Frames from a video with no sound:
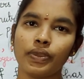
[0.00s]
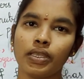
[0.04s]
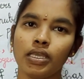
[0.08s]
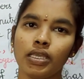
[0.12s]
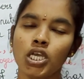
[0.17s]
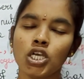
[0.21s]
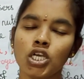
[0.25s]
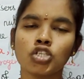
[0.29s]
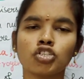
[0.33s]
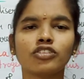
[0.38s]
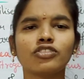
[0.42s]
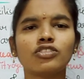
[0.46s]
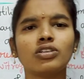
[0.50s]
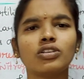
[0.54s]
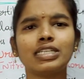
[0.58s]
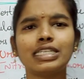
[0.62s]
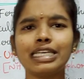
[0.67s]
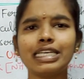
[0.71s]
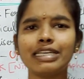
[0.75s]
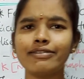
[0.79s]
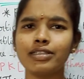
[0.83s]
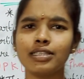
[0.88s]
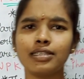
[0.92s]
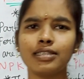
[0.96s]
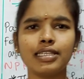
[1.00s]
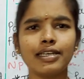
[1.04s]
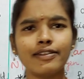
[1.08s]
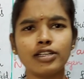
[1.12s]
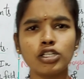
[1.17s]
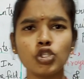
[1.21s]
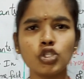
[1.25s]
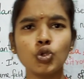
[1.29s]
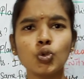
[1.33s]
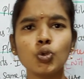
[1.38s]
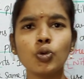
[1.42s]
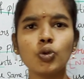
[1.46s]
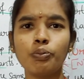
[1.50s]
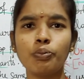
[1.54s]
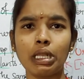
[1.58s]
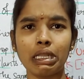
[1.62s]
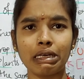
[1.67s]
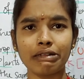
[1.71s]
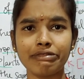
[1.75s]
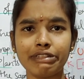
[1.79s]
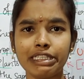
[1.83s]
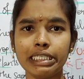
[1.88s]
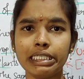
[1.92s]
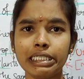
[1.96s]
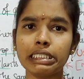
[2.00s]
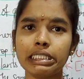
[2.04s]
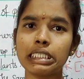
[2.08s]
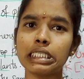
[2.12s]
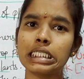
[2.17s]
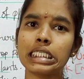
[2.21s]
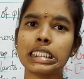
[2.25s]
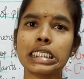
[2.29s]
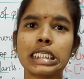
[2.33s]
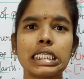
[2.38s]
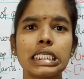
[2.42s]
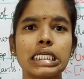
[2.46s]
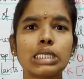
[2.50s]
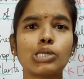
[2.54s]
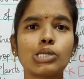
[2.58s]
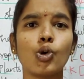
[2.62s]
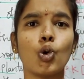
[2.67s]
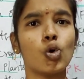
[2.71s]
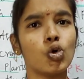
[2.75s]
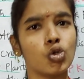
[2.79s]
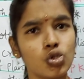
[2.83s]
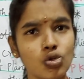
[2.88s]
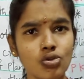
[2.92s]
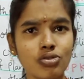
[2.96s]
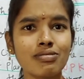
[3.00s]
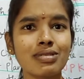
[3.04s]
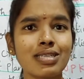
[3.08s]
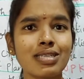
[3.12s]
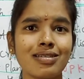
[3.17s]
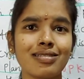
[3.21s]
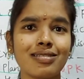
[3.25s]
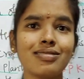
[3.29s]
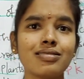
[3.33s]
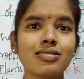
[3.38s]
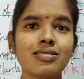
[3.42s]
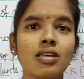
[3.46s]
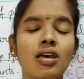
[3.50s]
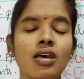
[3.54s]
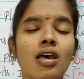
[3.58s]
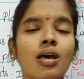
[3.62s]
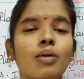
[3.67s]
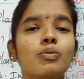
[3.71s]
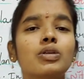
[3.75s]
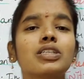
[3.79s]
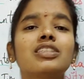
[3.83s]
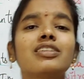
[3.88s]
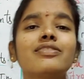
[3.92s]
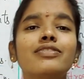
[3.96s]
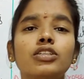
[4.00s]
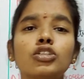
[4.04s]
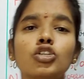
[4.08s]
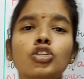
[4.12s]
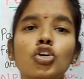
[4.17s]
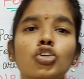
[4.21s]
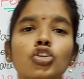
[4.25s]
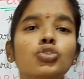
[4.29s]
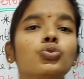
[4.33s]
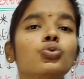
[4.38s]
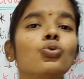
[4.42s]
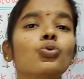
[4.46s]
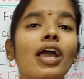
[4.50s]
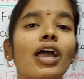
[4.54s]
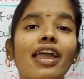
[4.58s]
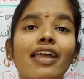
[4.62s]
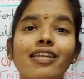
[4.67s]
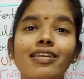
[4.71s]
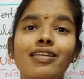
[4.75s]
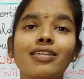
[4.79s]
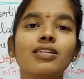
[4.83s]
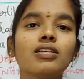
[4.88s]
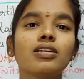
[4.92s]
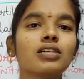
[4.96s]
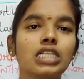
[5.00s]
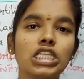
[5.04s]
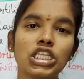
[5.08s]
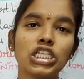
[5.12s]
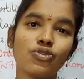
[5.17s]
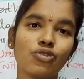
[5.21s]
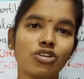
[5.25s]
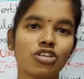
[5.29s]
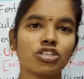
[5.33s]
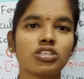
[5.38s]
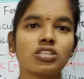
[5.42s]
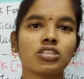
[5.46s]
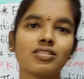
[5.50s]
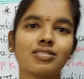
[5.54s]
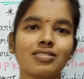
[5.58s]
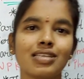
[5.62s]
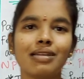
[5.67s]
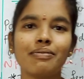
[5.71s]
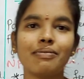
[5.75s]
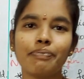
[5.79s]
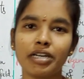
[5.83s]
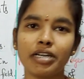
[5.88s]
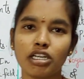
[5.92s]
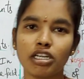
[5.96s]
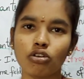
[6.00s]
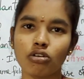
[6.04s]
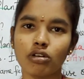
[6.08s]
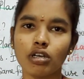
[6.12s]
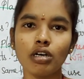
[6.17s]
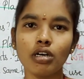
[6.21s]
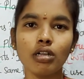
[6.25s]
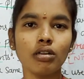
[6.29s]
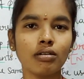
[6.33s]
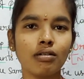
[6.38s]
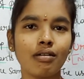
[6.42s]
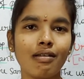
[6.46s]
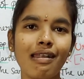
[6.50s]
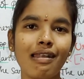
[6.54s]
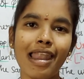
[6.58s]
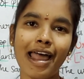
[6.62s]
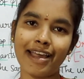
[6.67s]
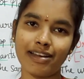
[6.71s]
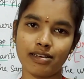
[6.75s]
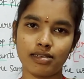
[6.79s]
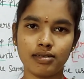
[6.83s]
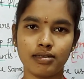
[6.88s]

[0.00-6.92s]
So that they will do plowing, tilling, all those things, but they will not do any cultivation in that particular land.